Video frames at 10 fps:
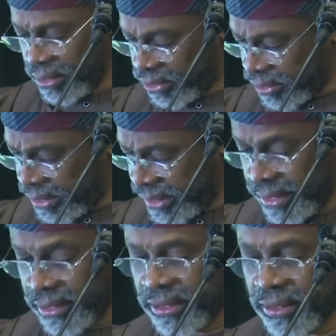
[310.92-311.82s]

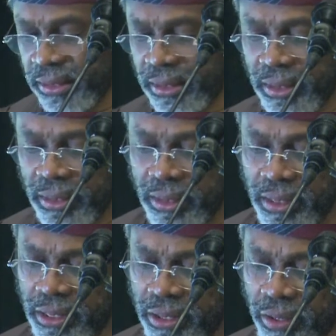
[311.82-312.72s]
insurgents
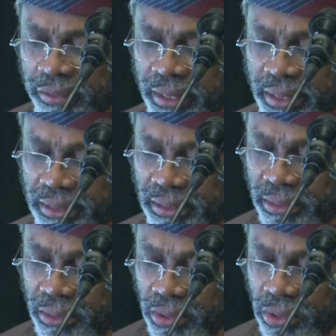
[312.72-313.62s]
in the Northeast
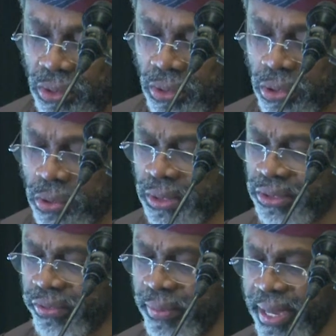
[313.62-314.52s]
who want
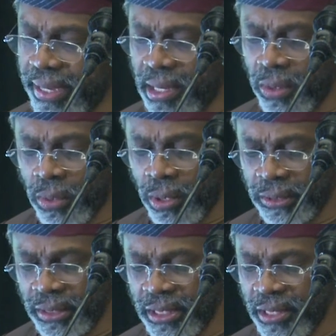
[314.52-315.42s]
to remake our
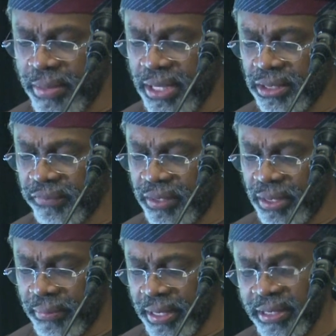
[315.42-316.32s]
world in the image of a
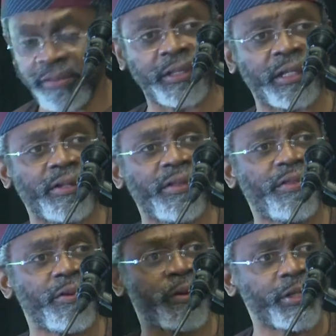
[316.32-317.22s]
medieval
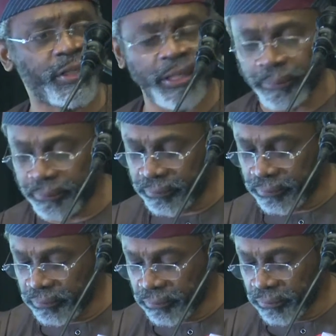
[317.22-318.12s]
theocracy.
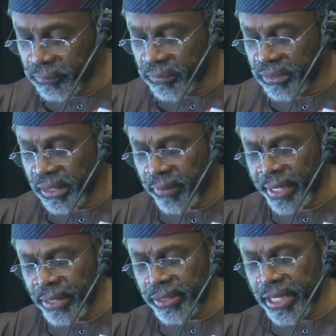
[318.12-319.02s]
Our
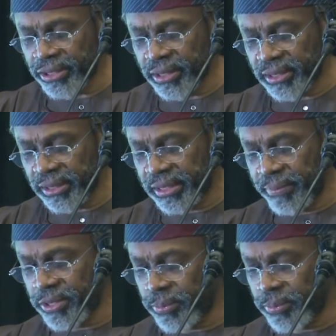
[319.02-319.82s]
education system is